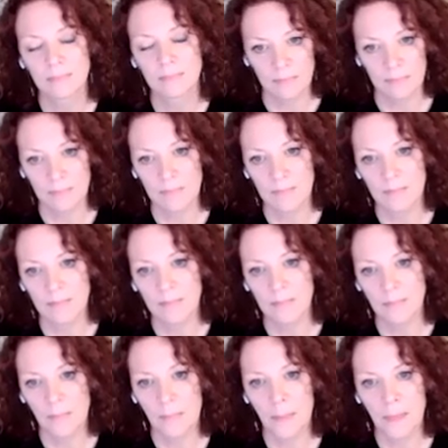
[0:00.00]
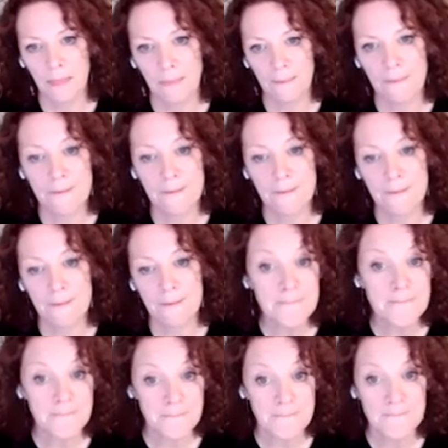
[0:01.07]

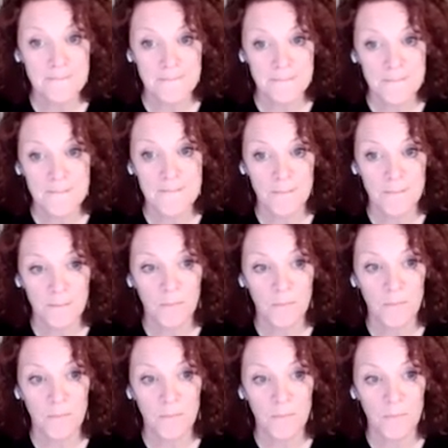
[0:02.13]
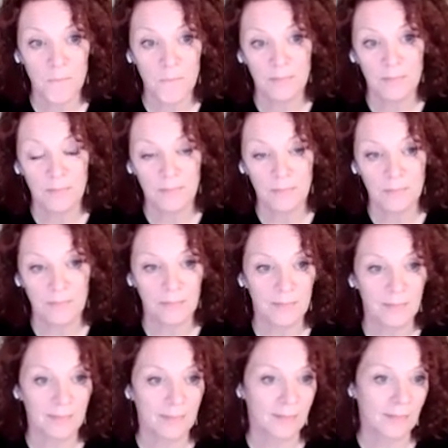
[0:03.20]

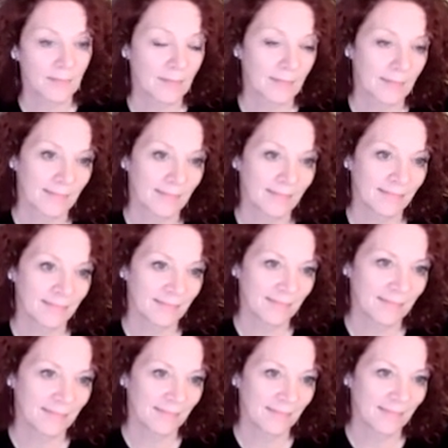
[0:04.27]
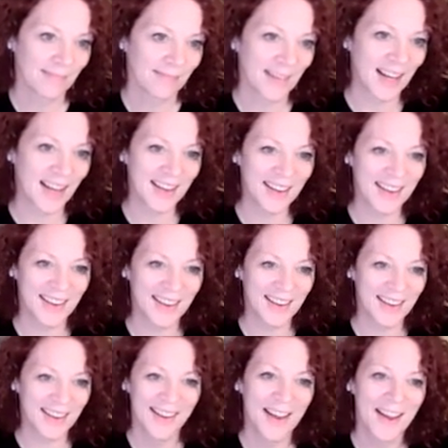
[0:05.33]

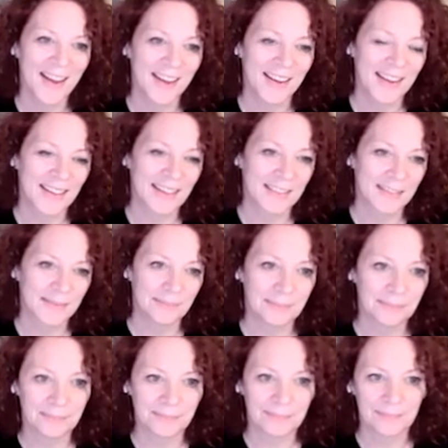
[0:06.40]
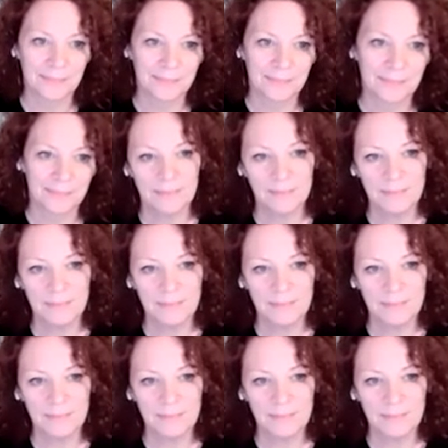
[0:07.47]
(not speaking)